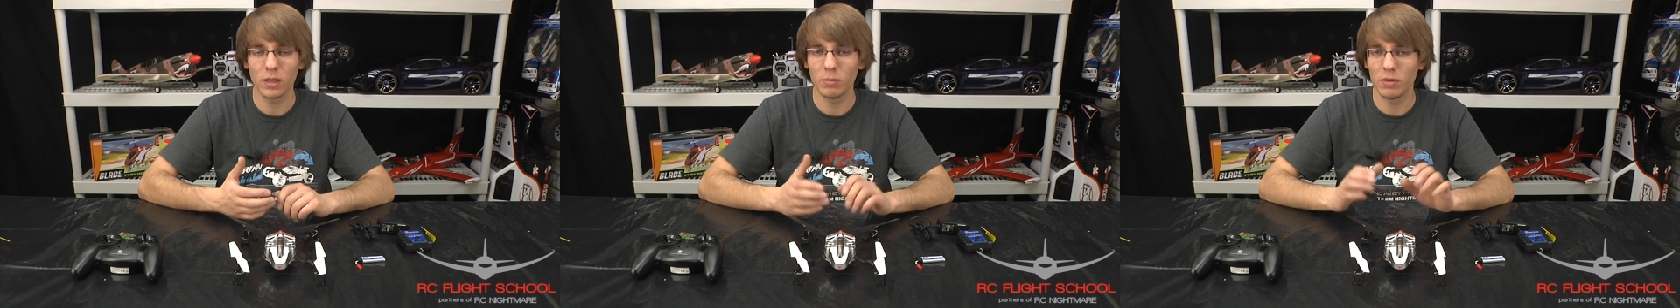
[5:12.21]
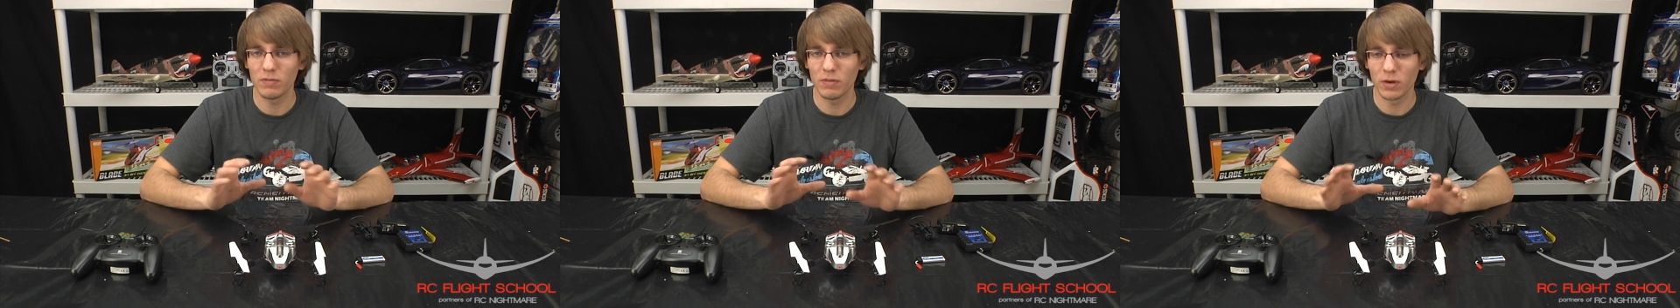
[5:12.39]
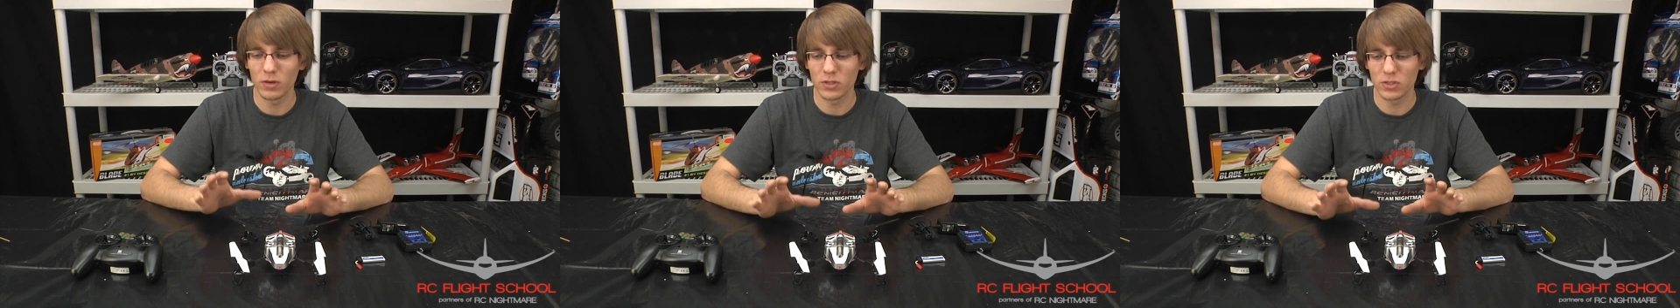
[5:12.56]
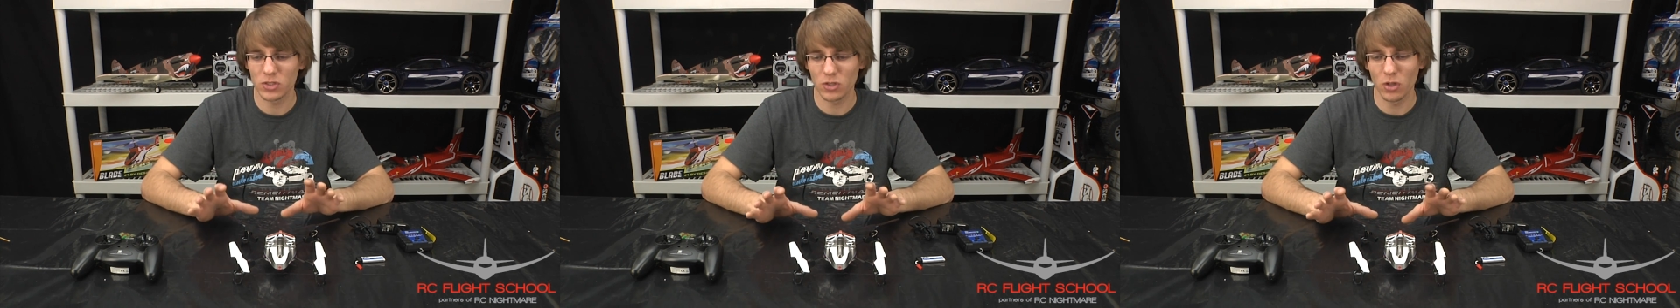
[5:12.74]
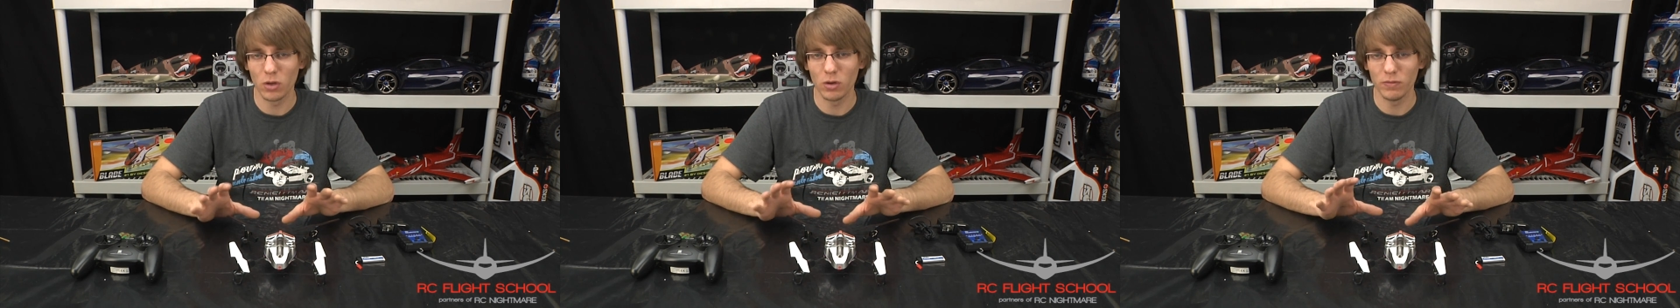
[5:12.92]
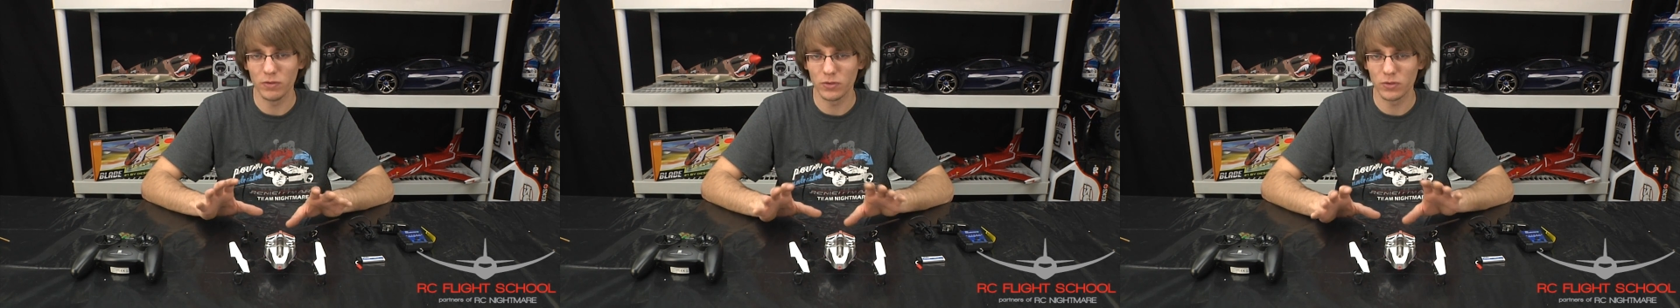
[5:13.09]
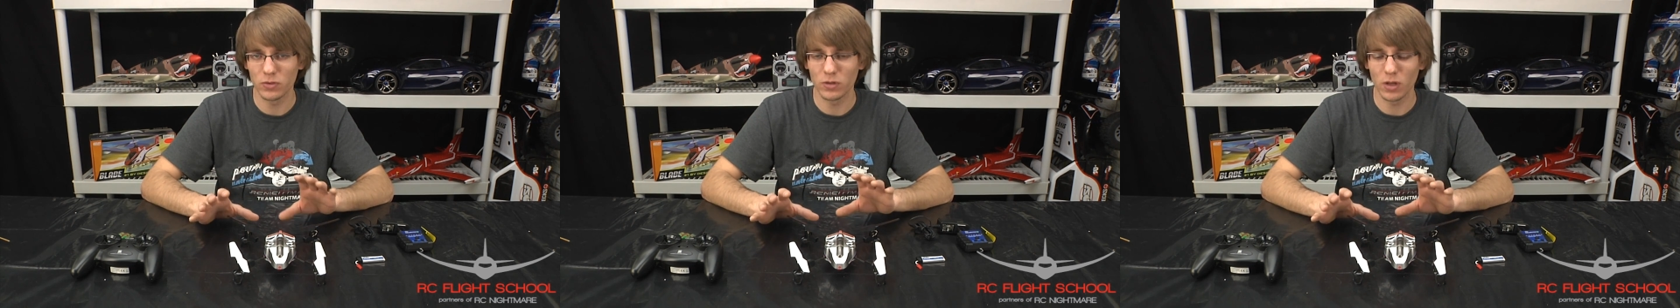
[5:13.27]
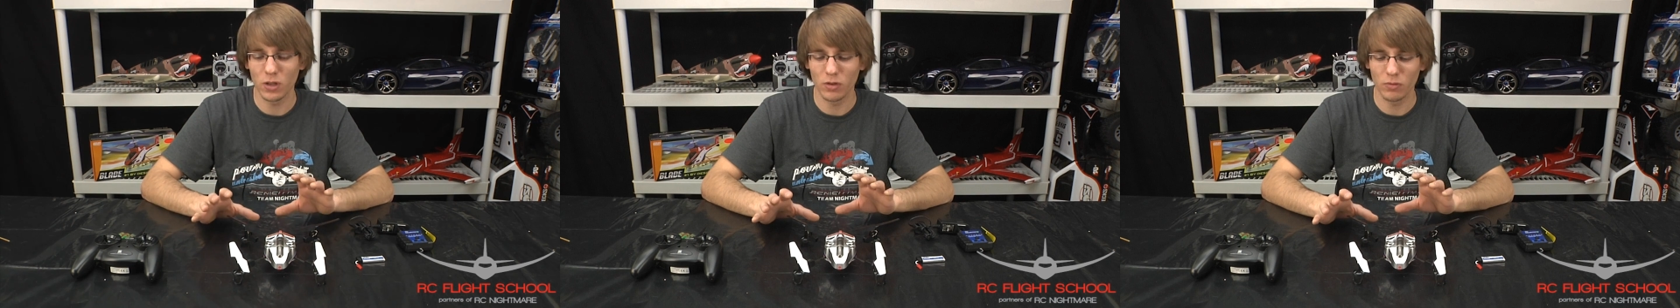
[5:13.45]
be very slow if you
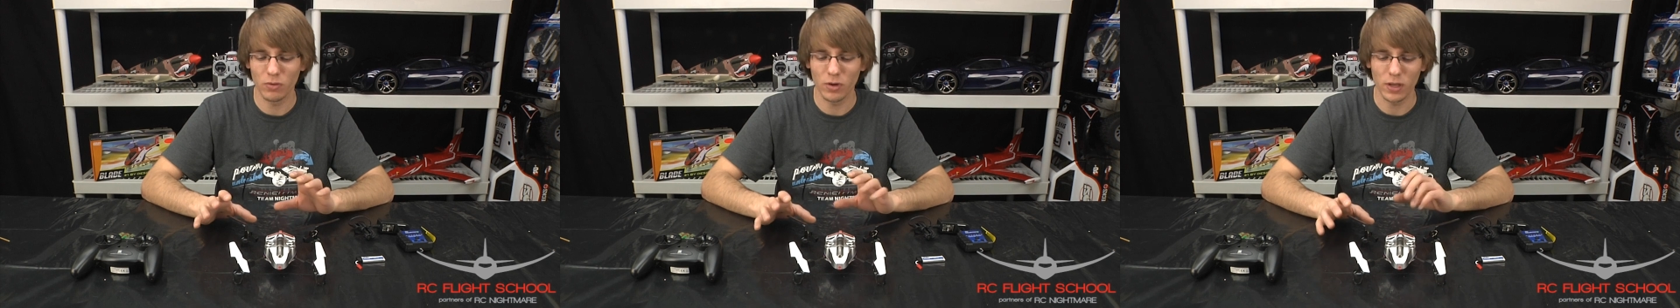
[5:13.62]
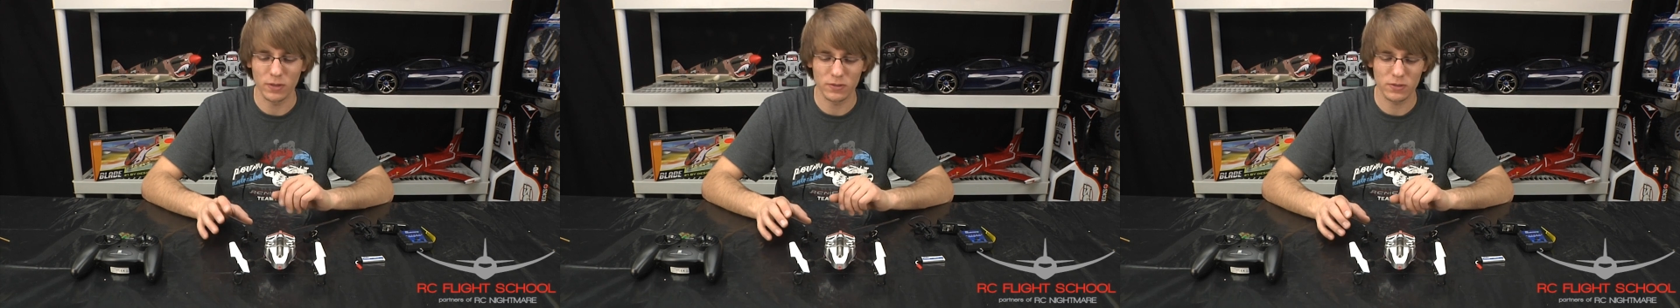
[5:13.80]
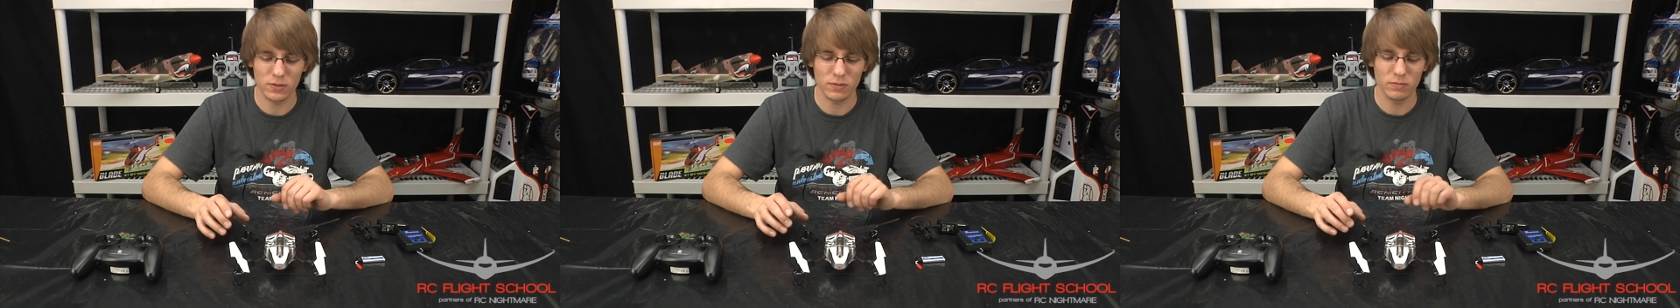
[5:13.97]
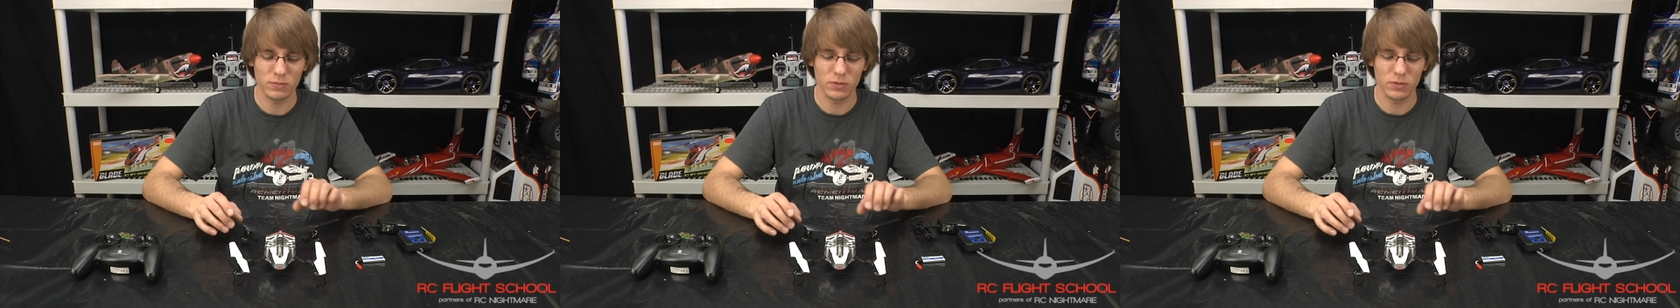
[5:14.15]
turn down the rates.